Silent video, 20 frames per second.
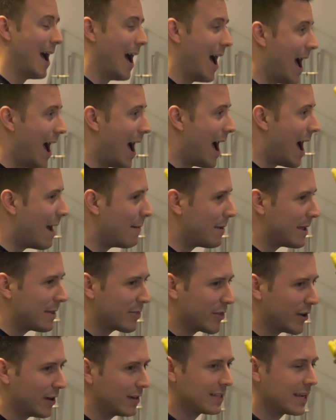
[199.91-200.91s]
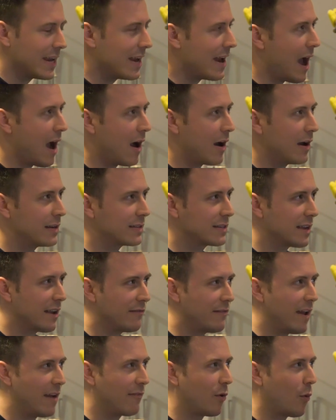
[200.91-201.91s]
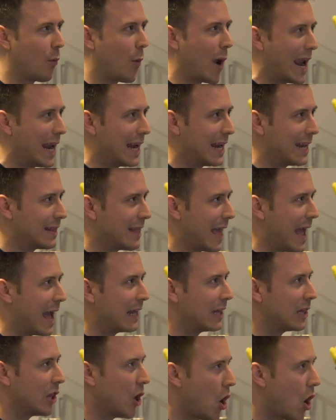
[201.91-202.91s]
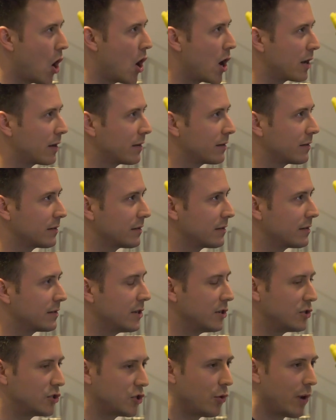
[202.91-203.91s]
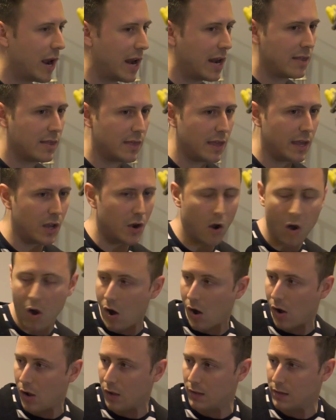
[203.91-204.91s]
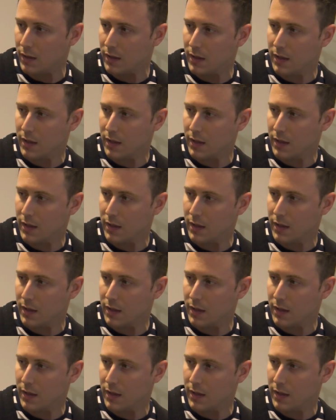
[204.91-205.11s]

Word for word: Uh, I mean, 13 hours, I've never waited that long to do anything at all.